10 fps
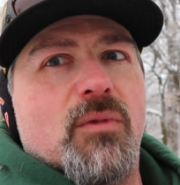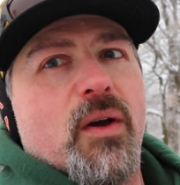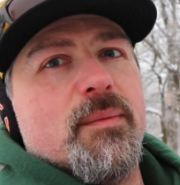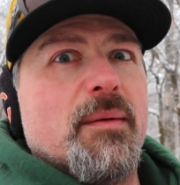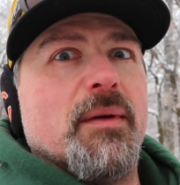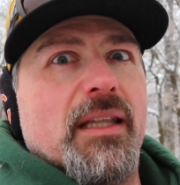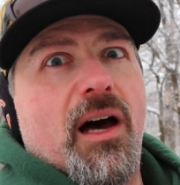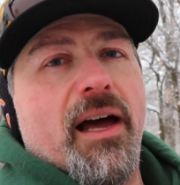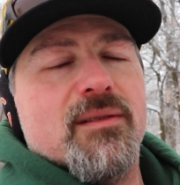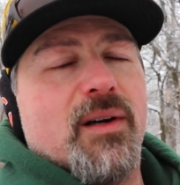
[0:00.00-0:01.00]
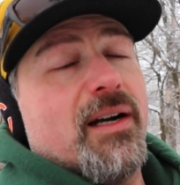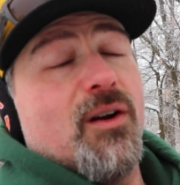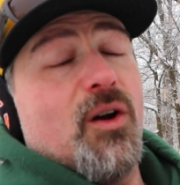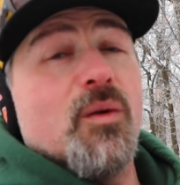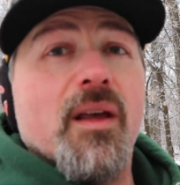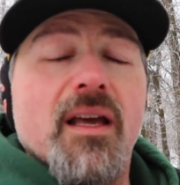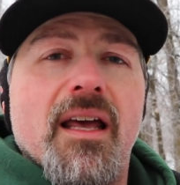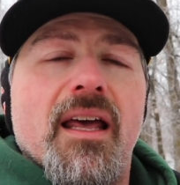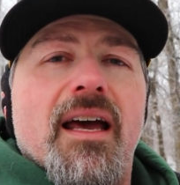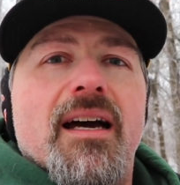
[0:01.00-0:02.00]
okay, maybe a lot, I don't know.
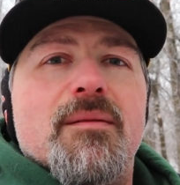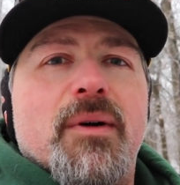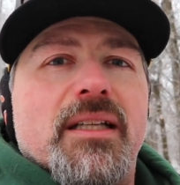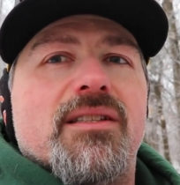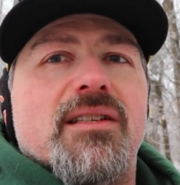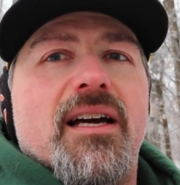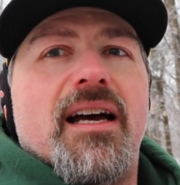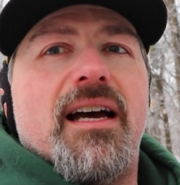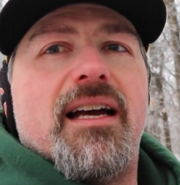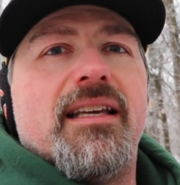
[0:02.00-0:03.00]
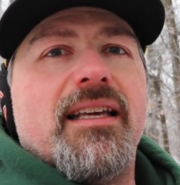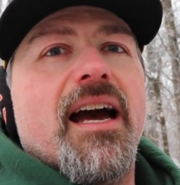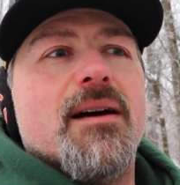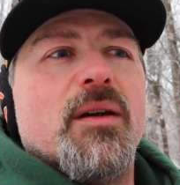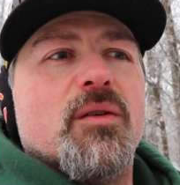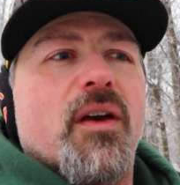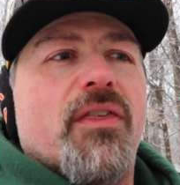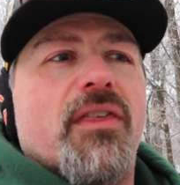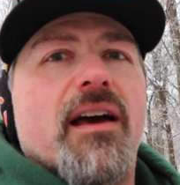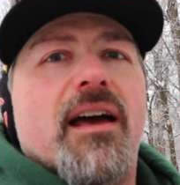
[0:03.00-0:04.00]
But uh, yeah, I mean,
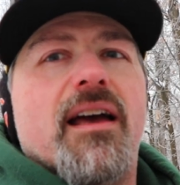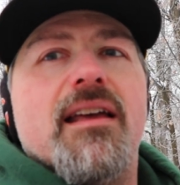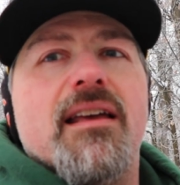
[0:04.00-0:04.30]
with uh,